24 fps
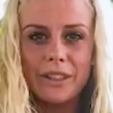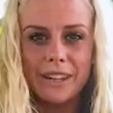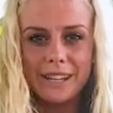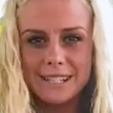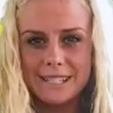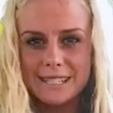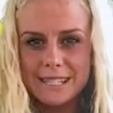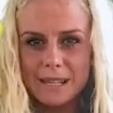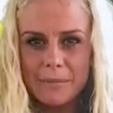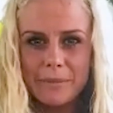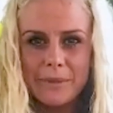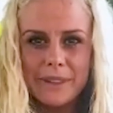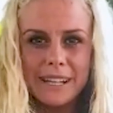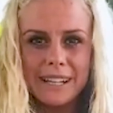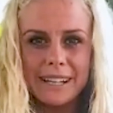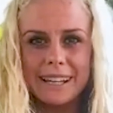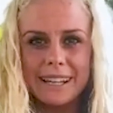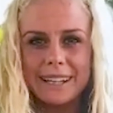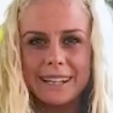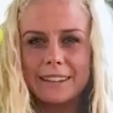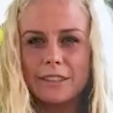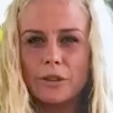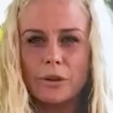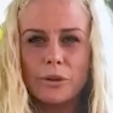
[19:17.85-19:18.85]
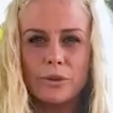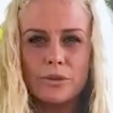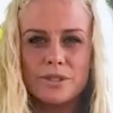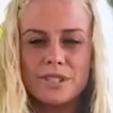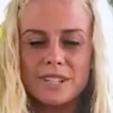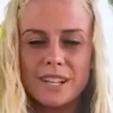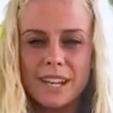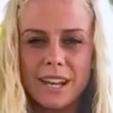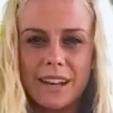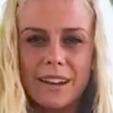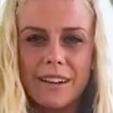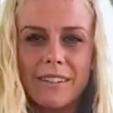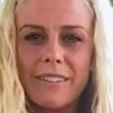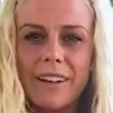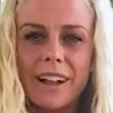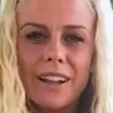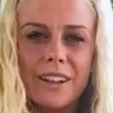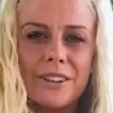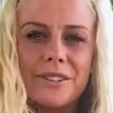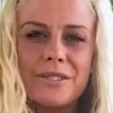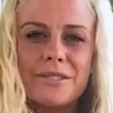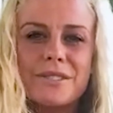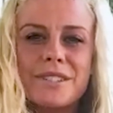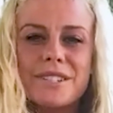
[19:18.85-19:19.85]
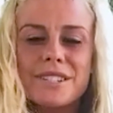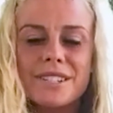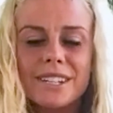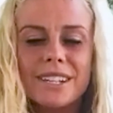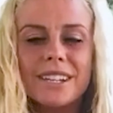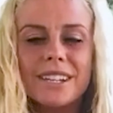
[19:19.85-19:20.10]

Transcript: like something like those kind of values.